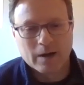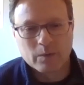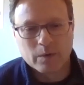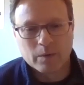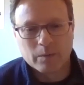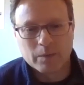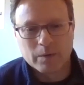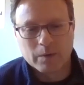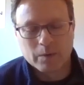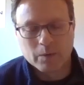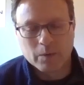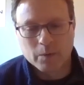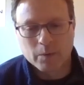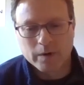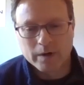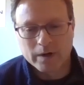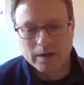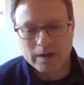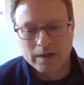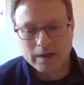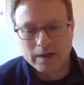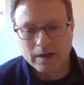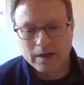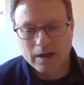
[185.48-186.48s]
when we were
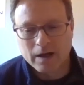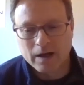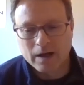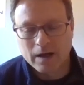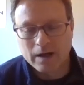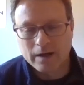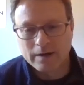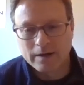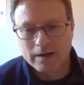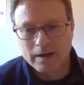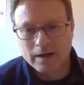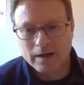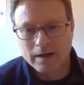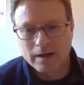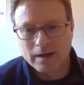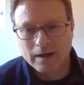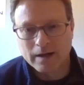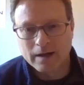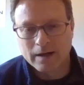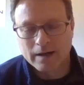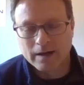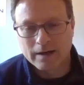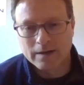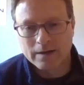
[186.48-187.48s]
working on
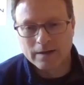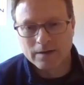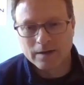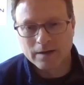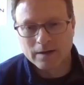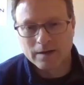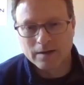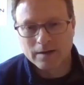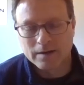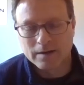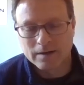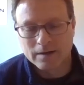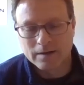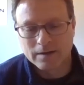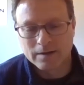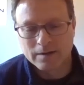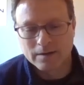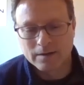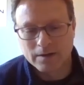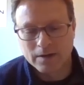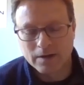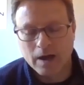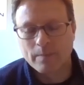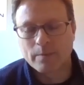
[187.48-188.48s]
in
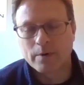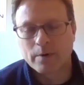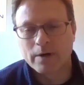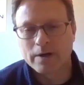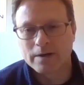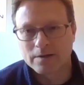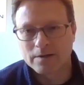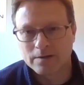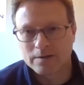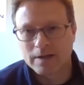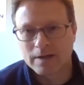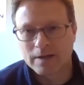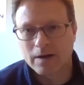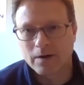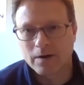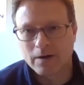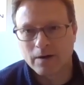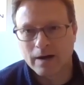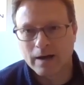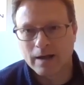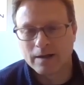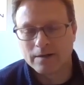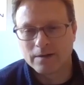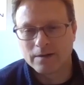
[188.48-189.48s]
the Operations
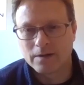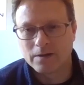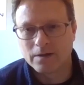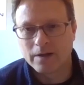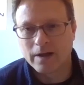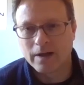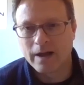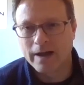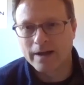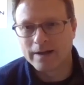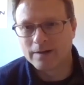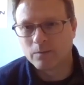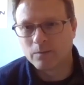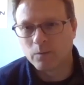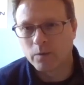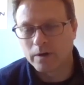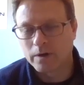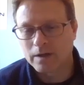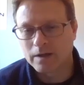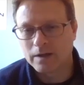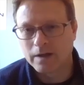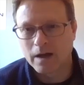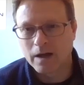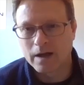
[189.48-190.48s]
Center and the line
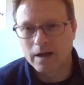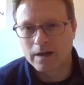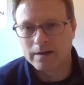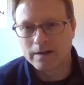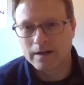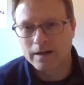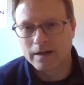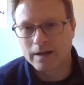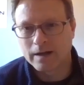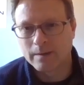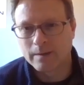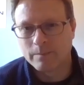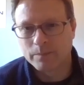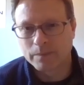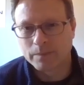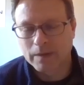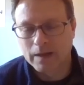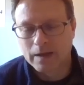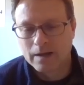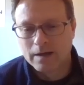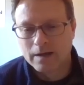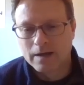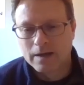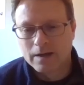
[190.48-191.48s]
working on
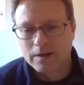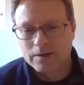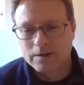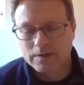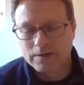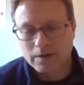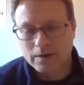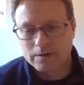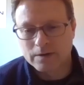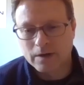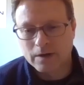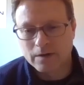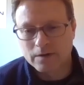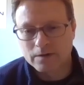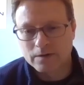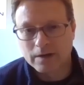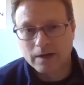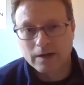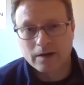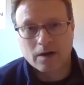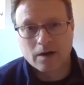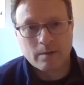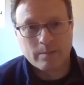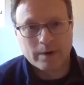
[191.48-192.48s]
Secretary of
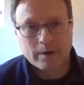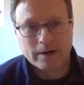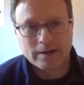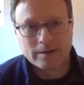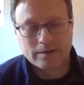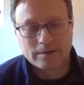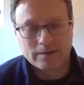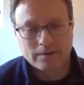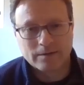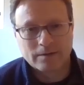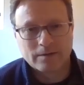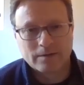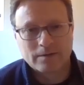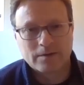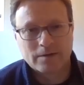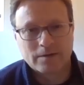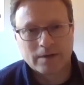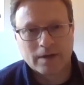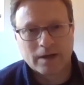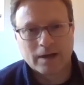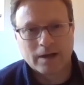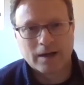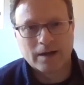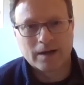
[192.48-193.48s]
State
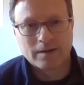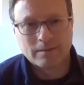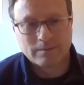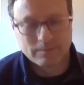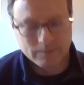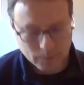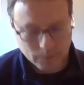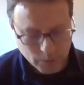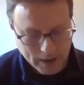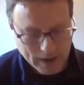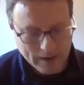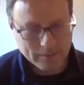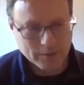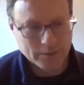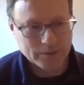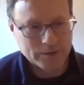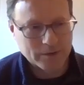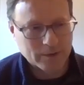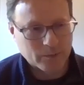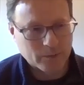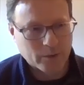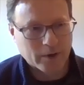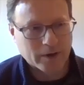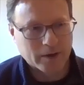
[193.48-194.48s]
Albright's travels
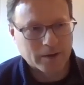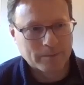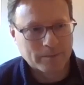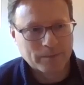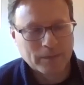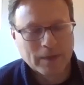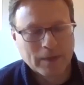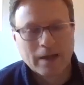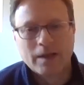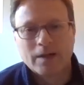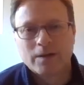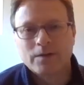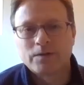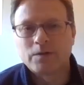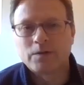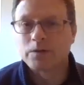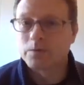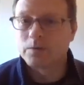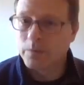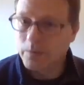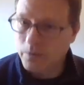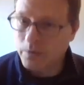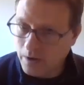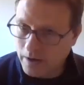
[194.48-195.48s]
and work. So
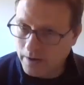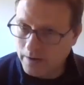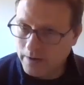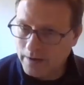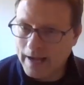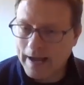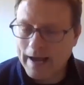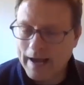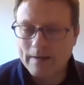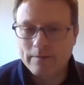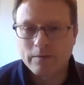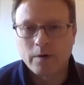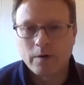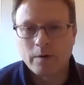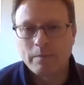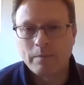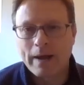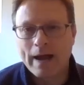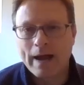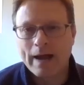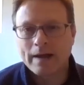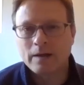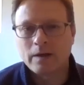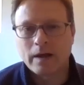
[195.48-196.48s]
it's a real honor to have her
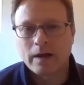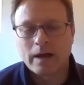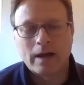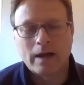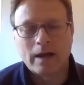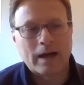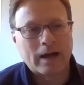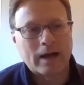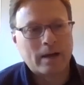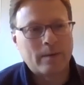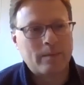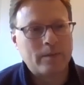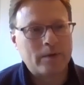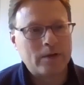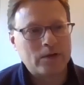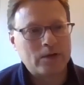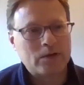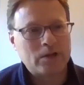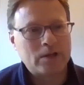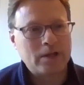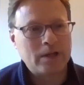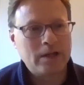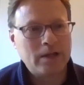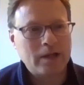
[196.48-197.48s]
back.
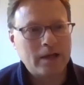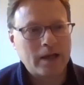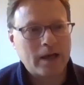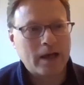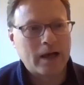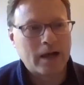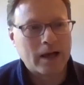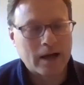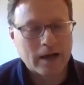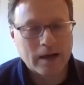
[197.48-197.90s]
She